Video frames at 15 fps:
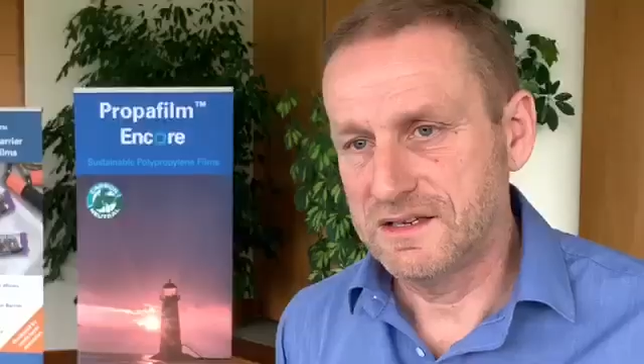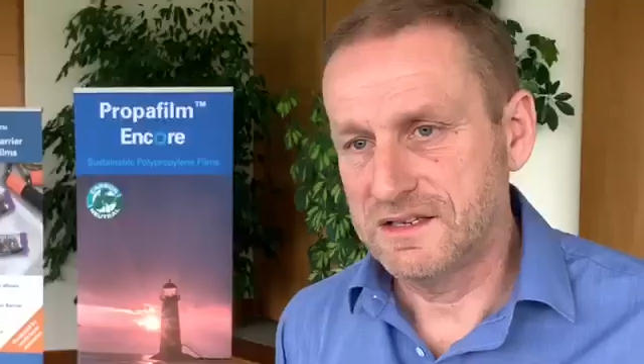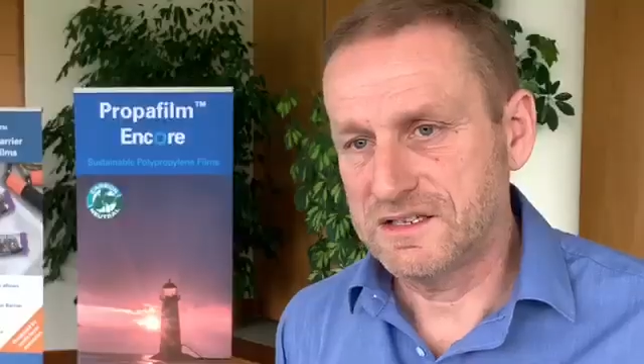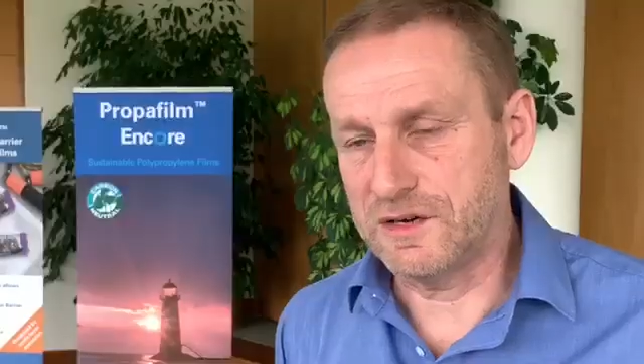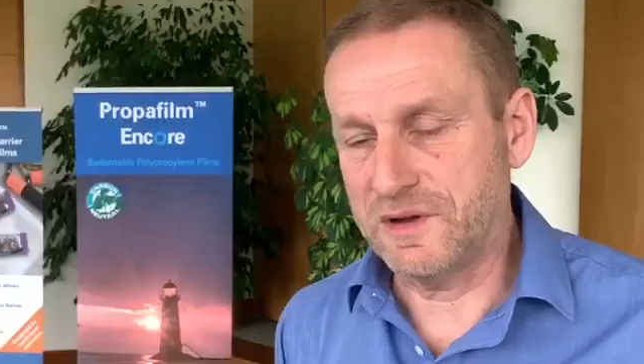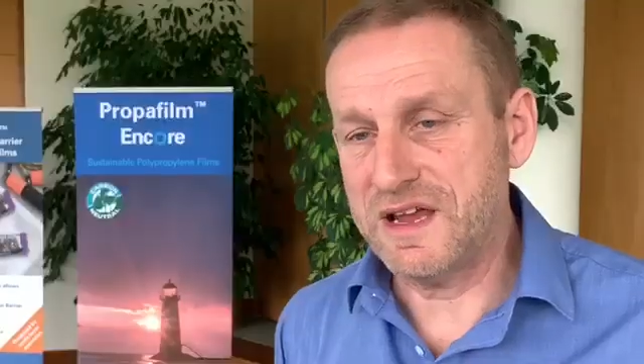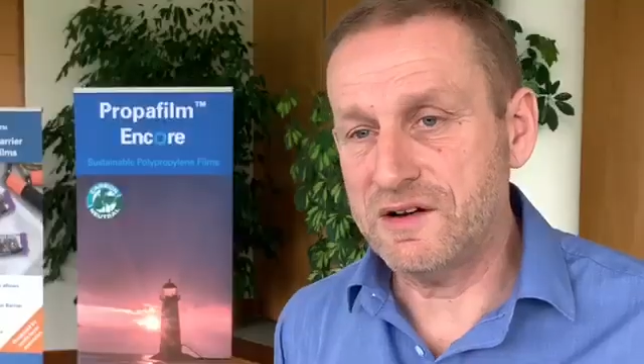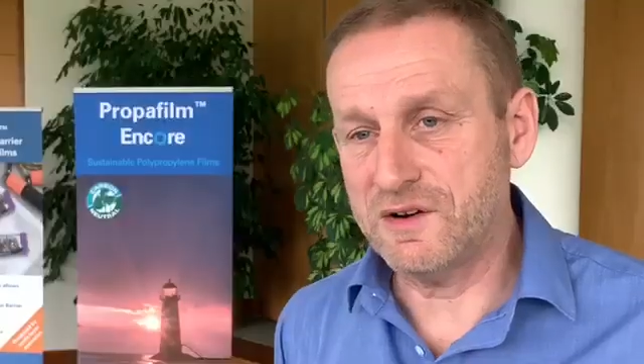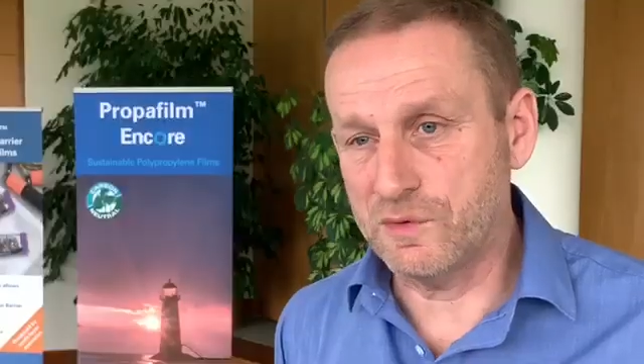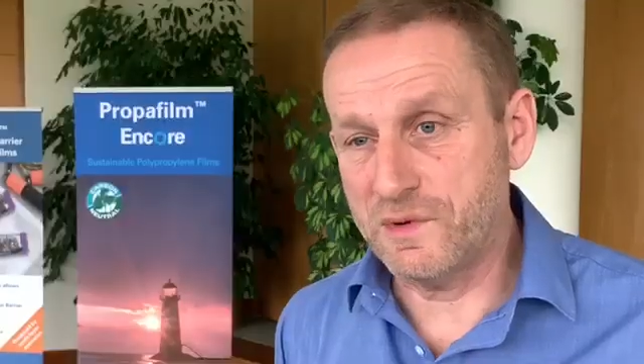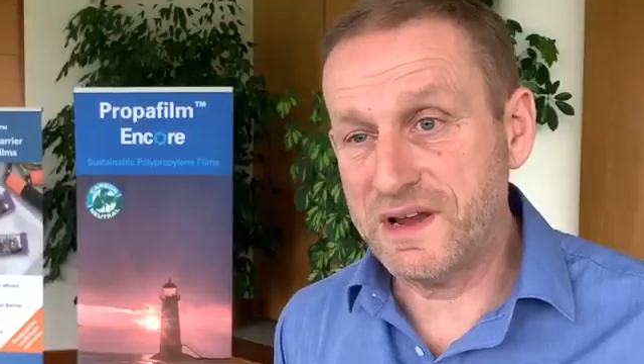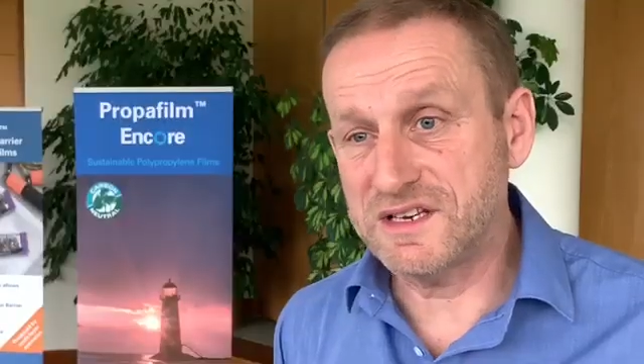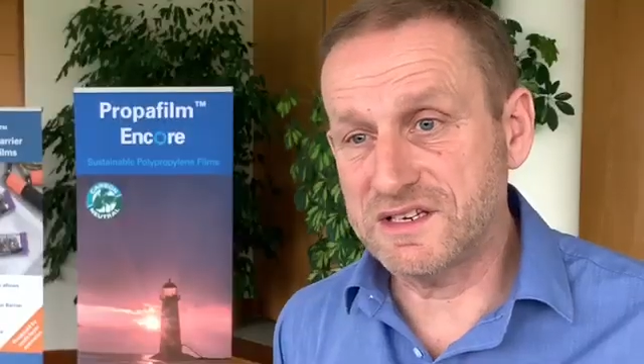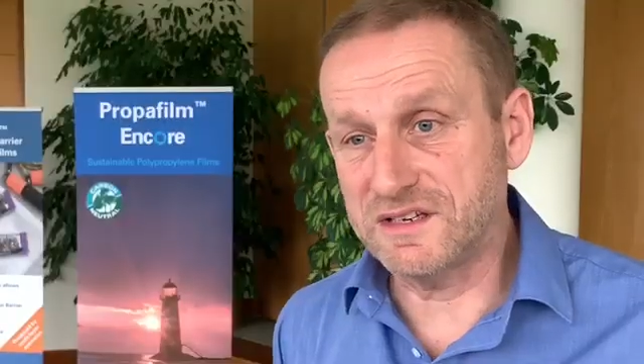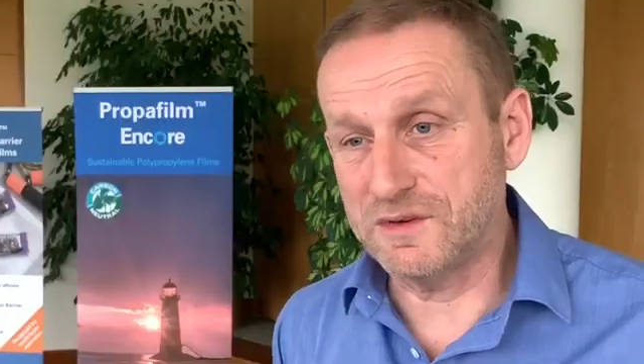So here at
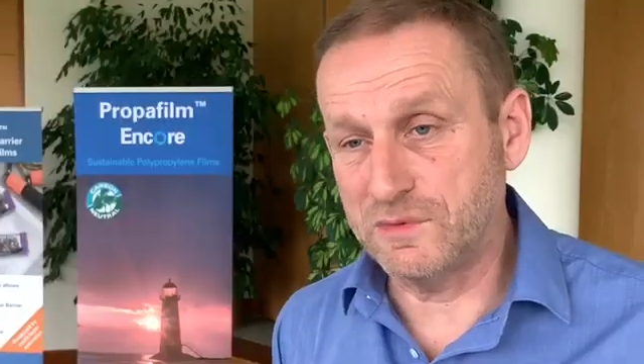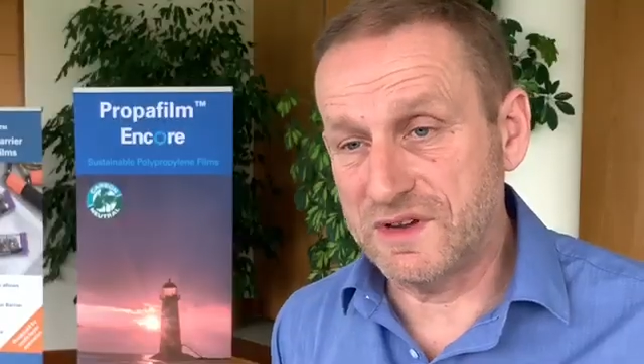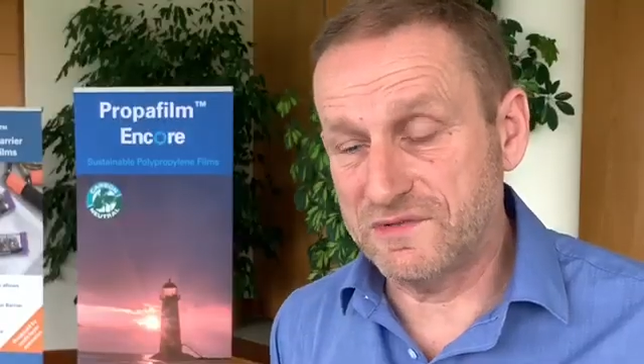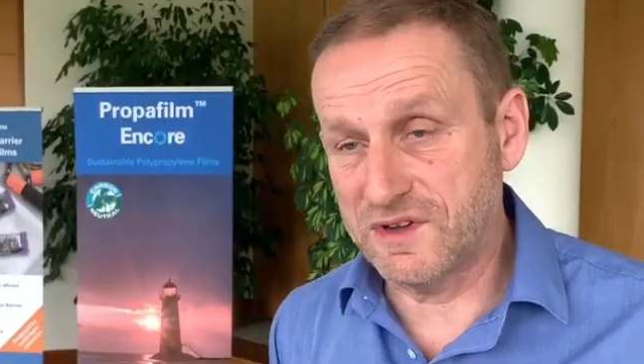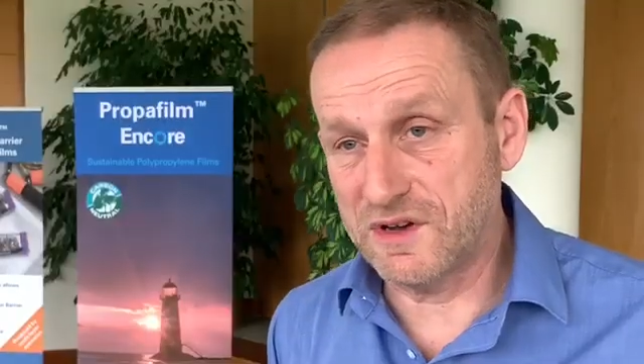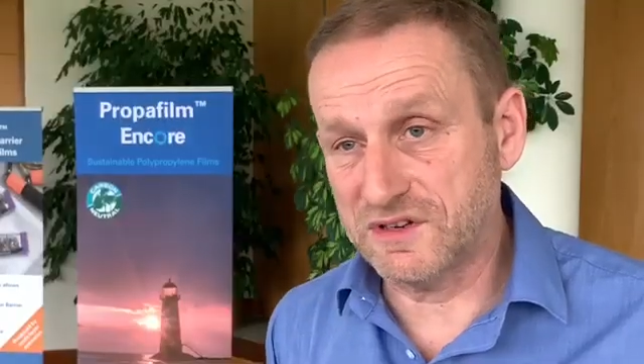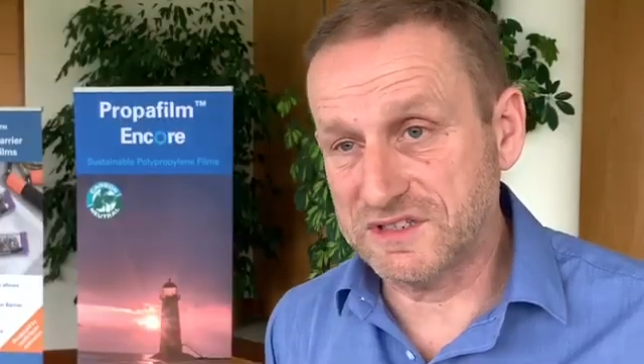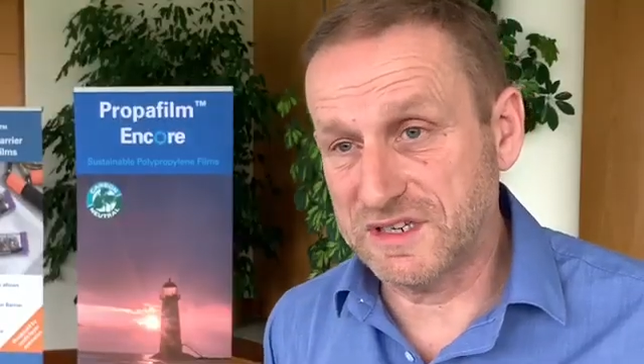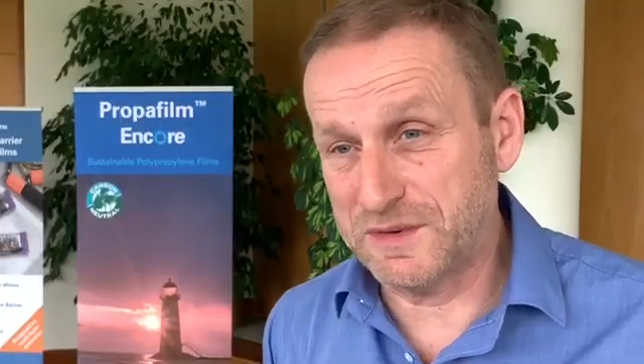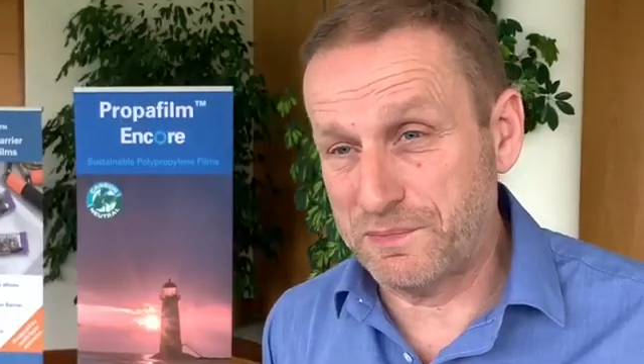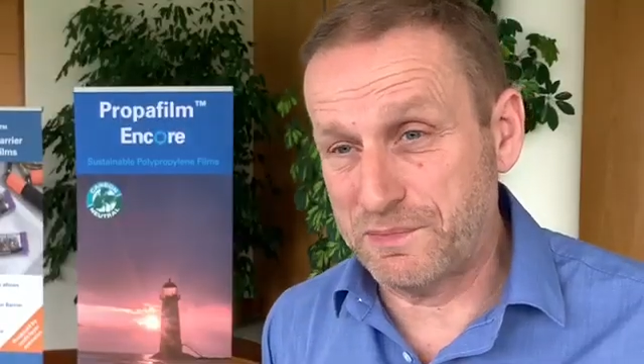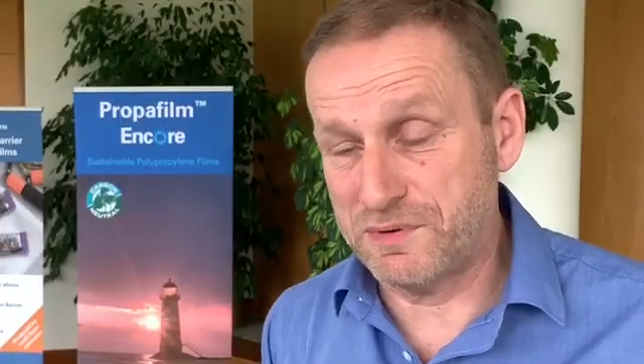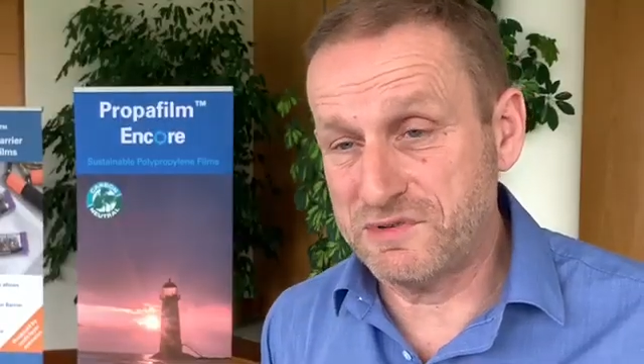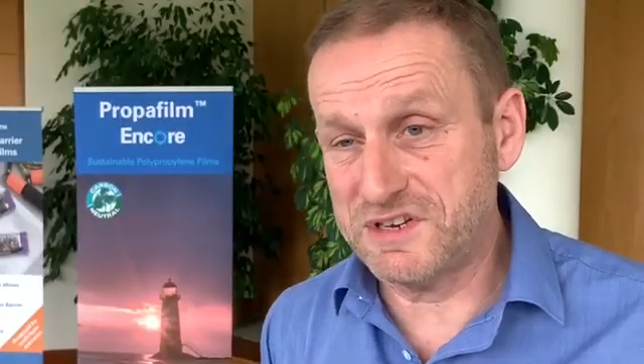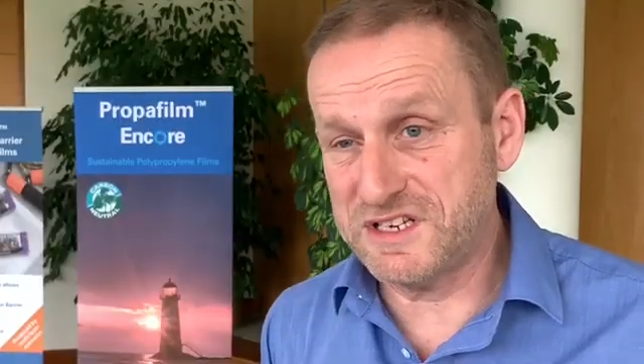Wigton, we've got a
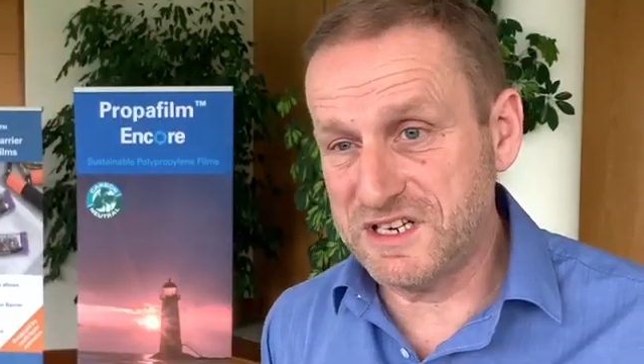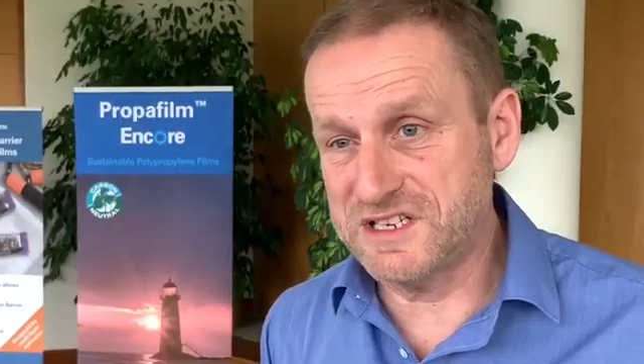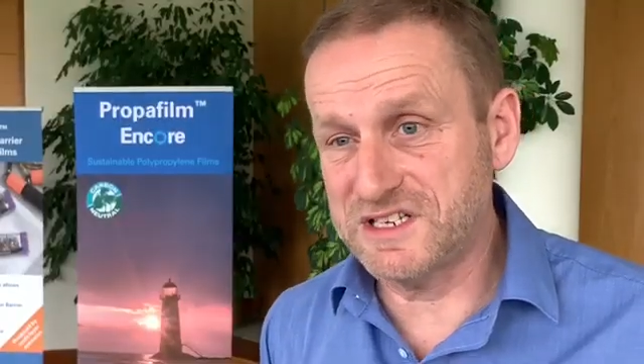pretty